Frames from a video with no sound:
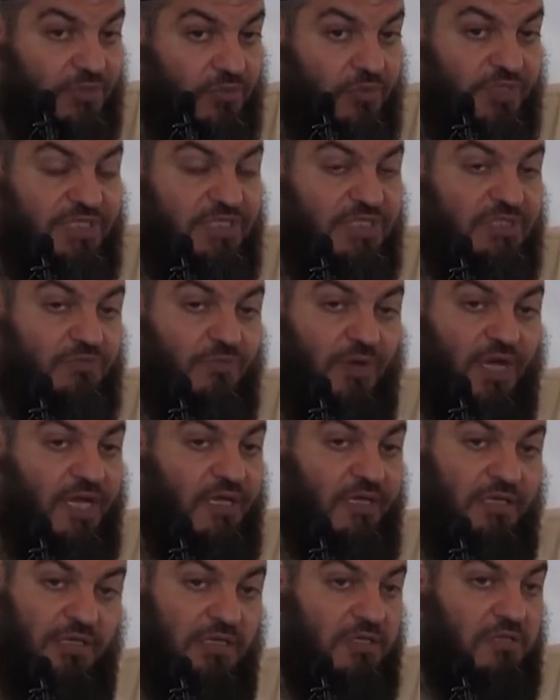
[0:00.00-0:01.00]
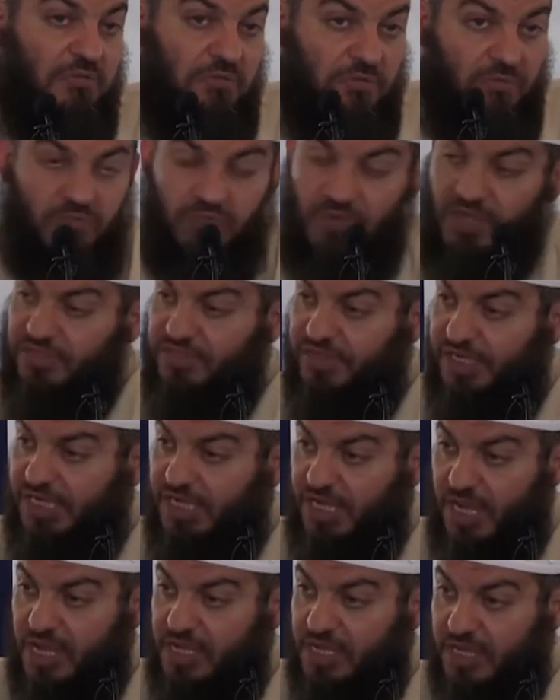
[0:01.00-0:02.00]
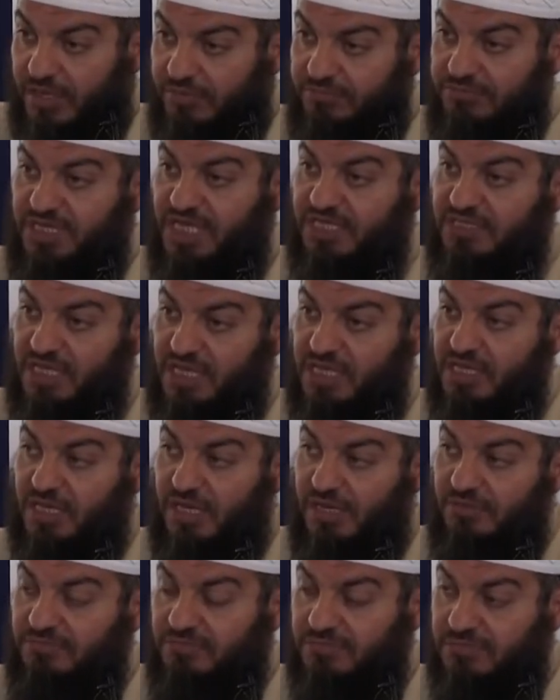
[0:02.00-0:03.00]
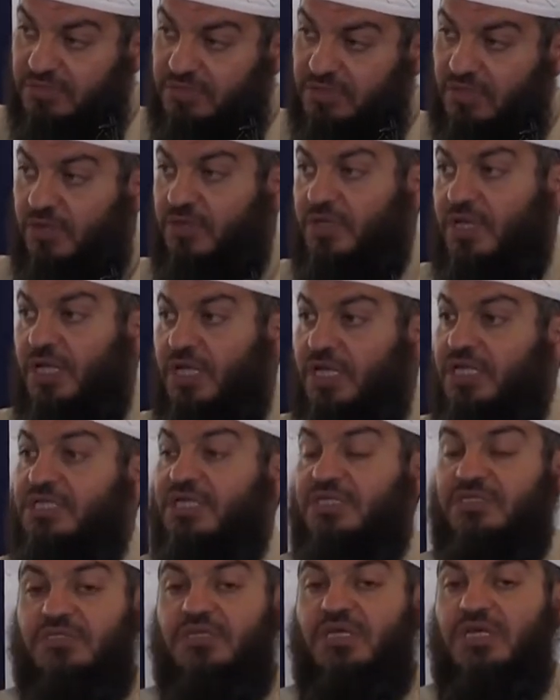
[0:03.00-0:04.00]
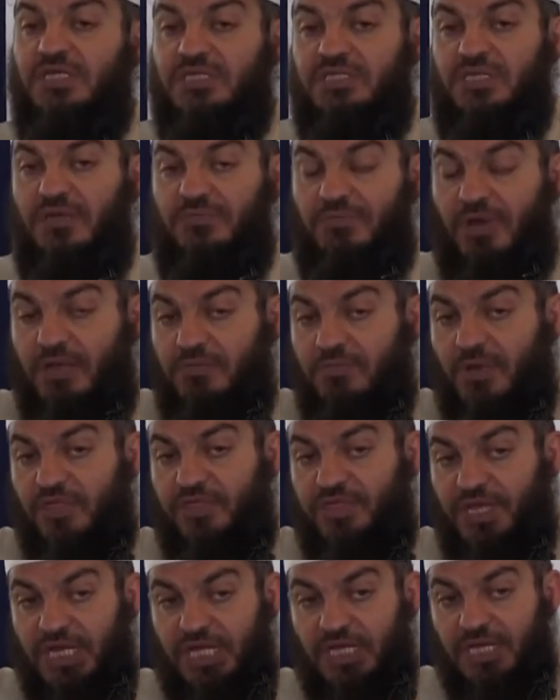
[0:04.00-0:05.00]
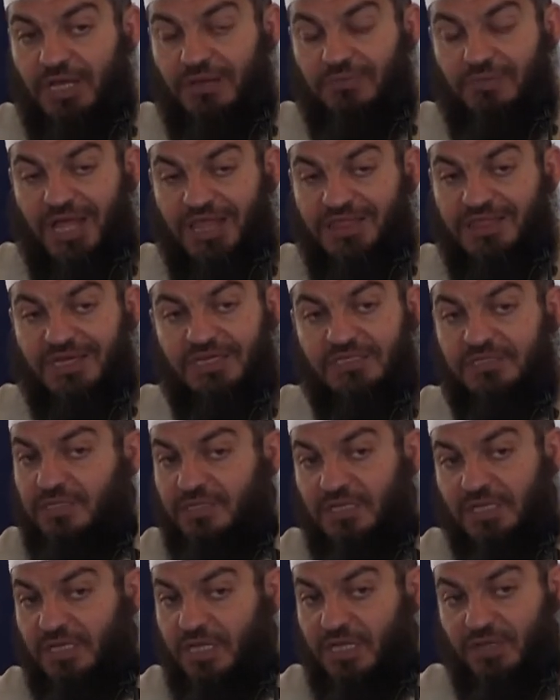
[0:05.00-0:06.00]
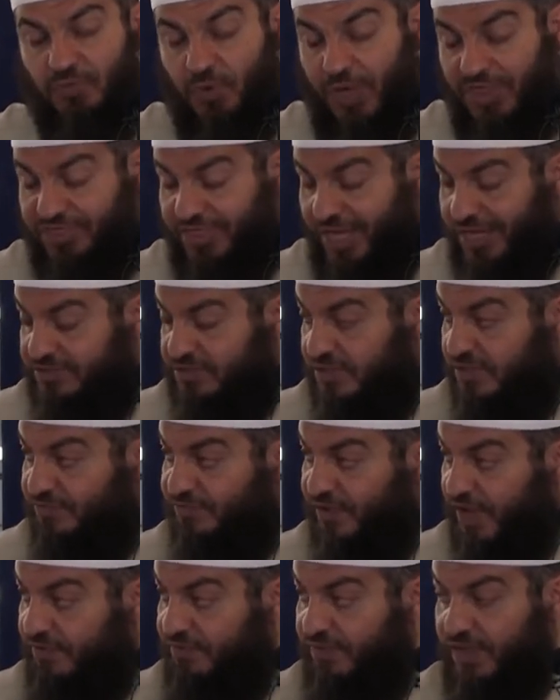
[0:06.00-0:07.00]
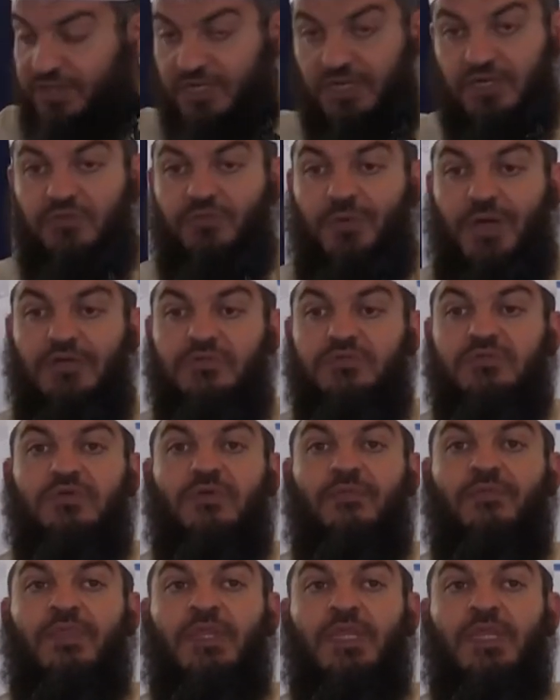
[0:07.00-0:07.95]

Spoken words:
What is my monthly income, net income? Okay, let us say my monthly income, 1,500 pounds.